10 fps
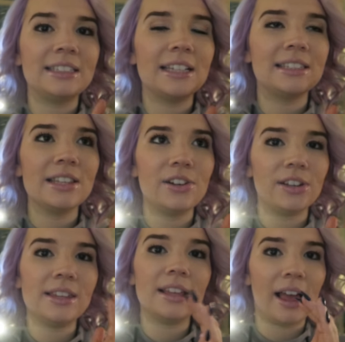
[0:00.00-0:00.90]
That's
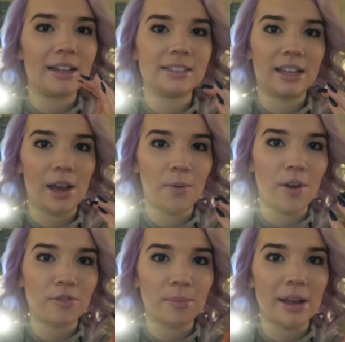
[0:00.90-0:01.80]
literally the last thing I
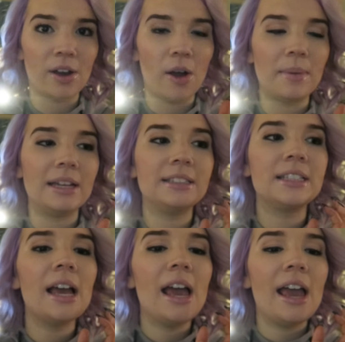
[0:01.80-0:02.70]
want for my comments